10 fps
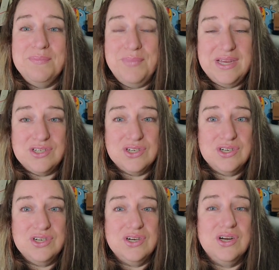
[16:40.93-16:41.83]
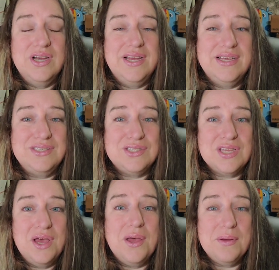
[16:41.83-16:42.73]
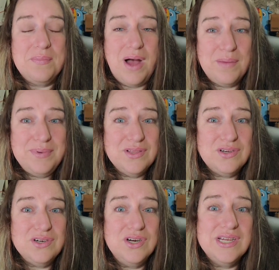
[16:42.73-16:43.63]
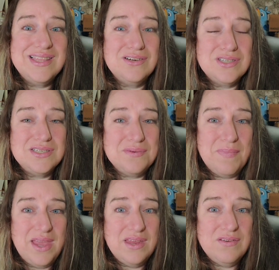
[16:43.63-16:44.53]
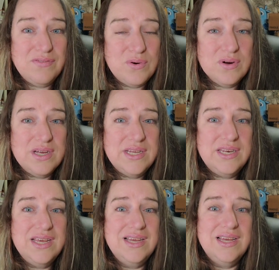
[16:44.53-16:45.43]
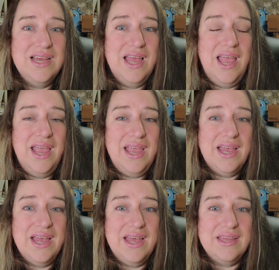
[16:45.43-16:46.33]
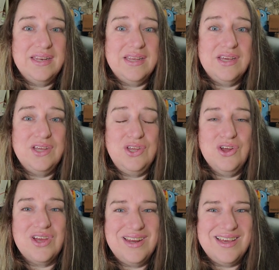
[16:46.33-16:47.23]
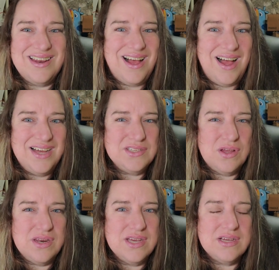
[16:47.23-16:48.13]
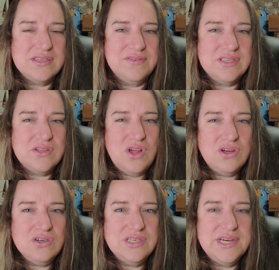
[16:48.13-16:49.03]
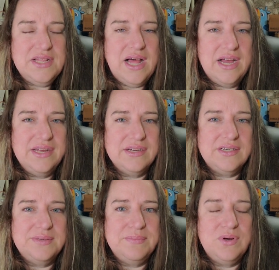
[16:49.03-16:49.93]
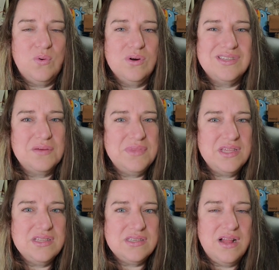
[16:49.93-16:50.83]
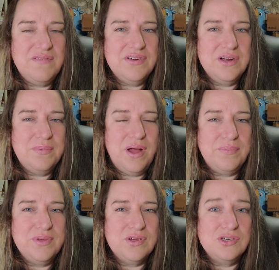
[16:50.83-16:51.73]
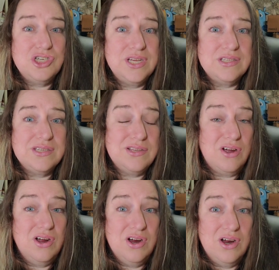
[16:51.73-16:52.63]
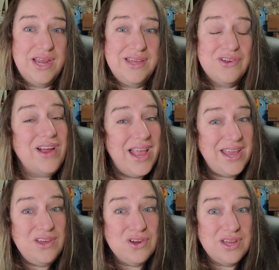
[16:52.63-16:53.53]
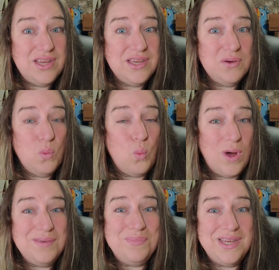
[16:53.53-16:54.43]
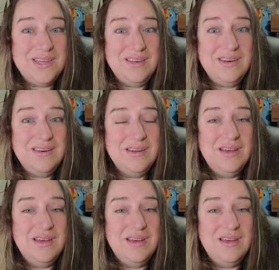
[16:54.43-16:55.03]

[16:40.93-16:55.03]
make sure it's popular. There's a demand for it and you're going to get eyes on it. Because if it's a longer tail item or something that's not very popular, chances are either A, you're going to get one bid,